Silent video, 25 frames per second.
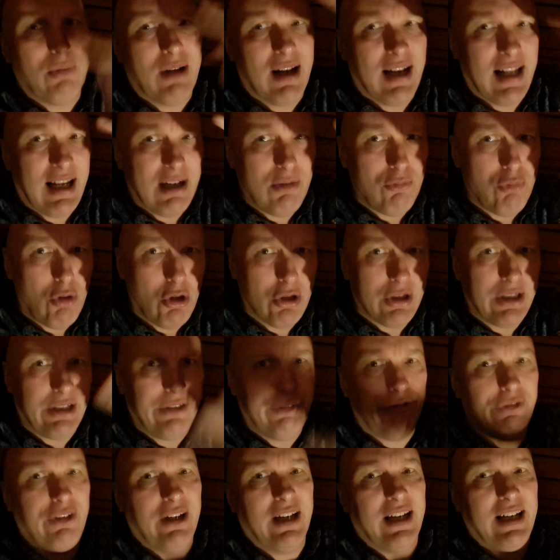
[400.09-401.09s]
I like Rocky
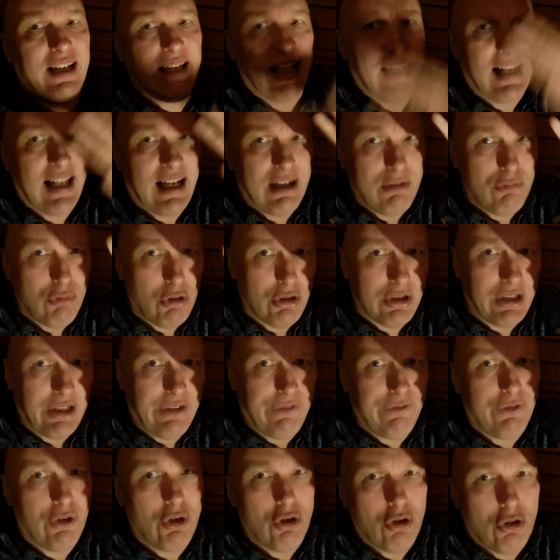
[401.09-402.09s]
3. I like Rocky
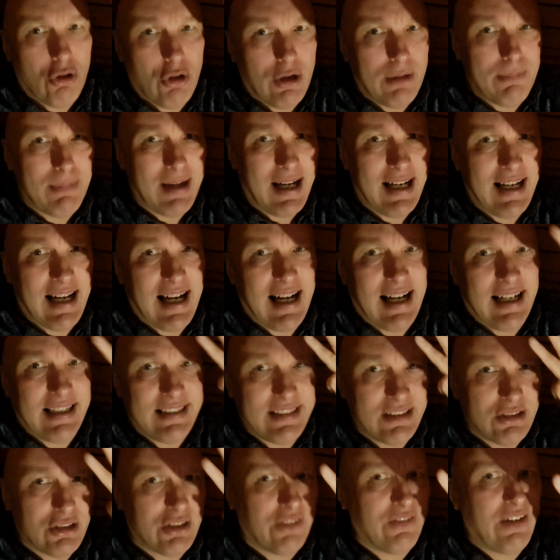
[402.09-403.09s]
4. In my
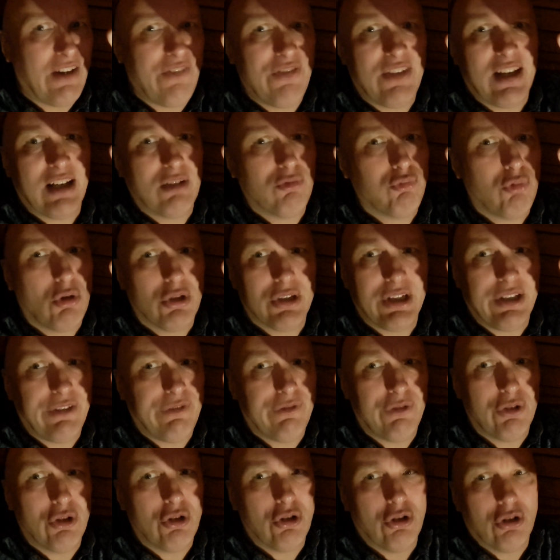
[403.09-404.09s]
eyes, to the left, it's Rocky
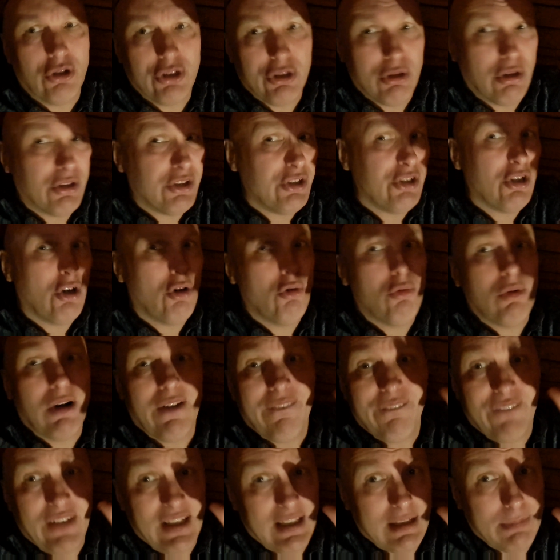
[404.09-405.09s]
4. You already know what I
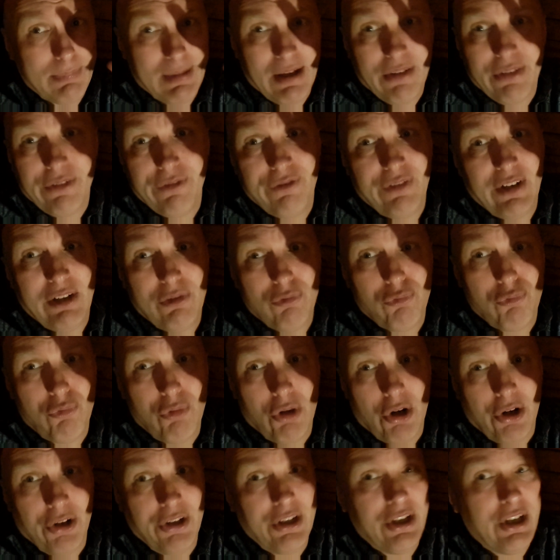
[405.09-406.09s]
think about the fifth
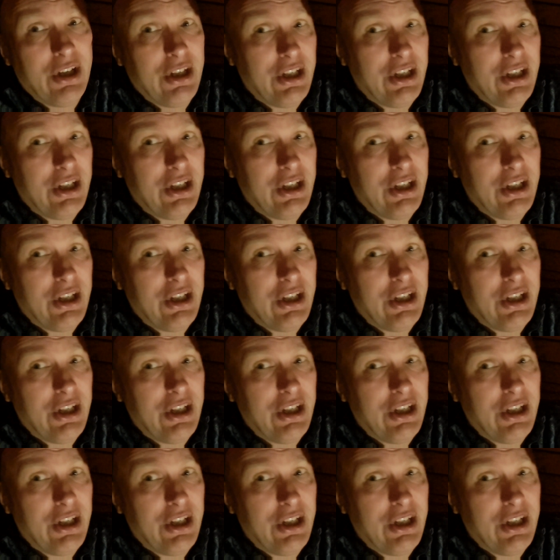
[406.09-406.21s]
one.